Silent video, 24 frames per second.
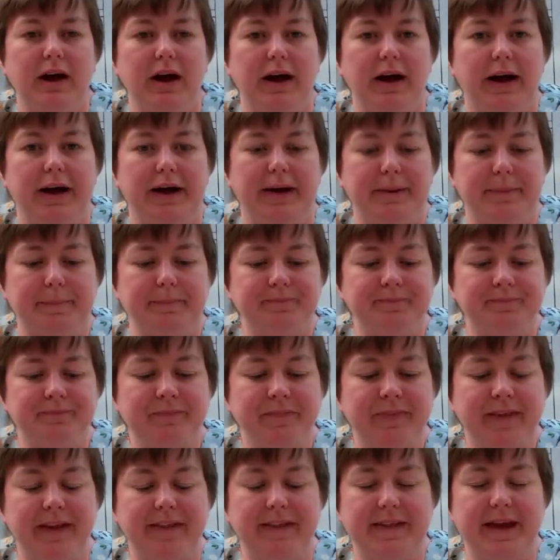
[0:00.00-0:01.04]
And
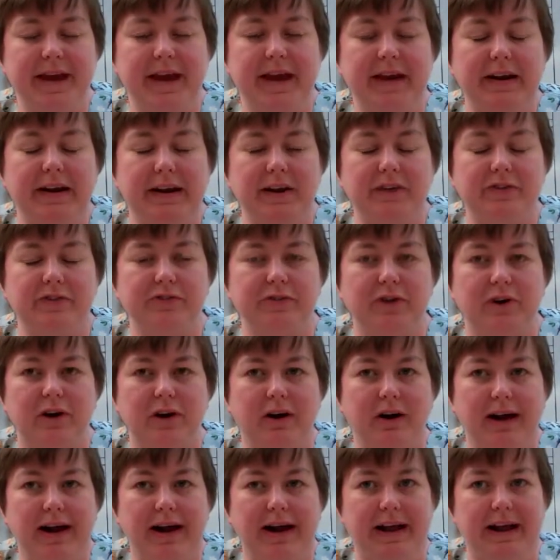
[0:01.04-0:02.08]
then as
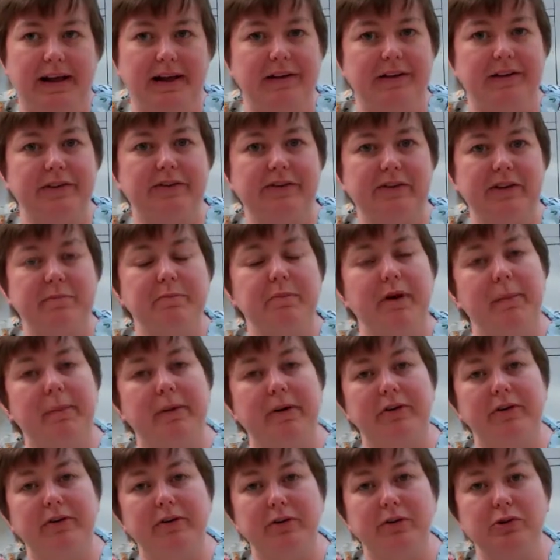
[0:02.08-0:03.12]
far as the
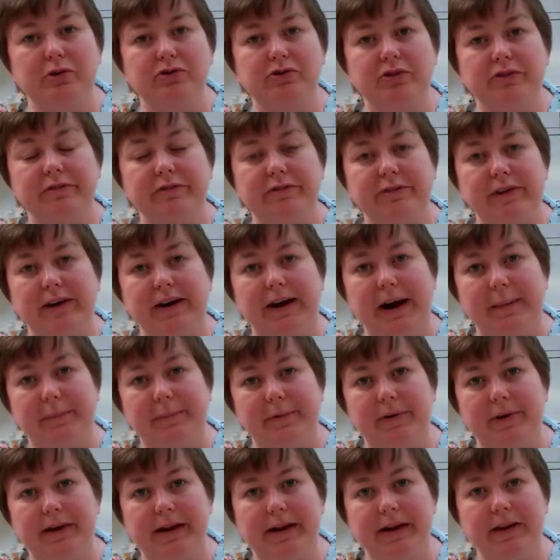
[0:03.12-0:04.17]
proper dilution for
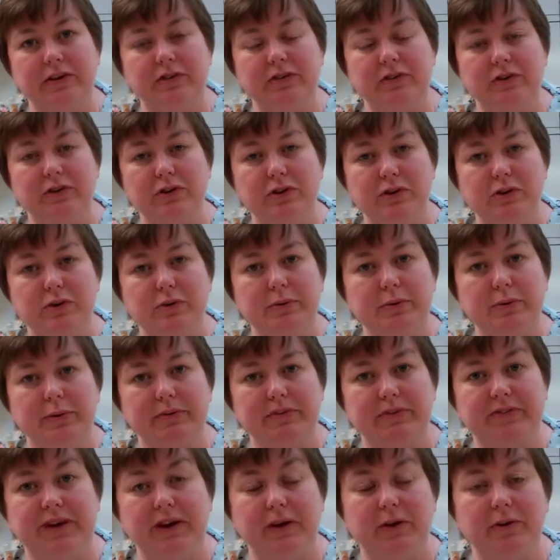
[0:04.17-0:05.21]
heparin to
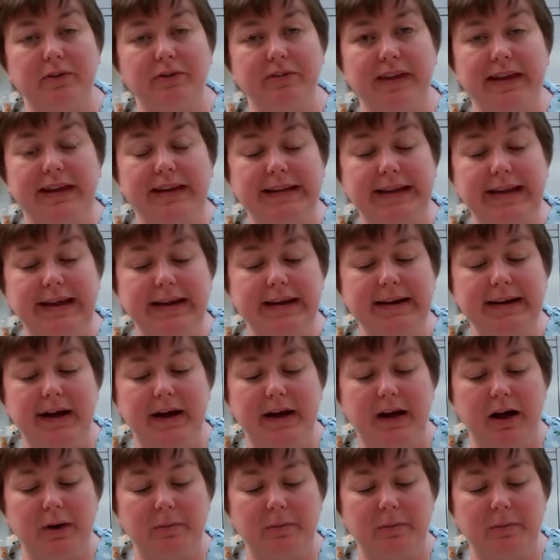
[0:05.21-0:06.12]
sterile saline,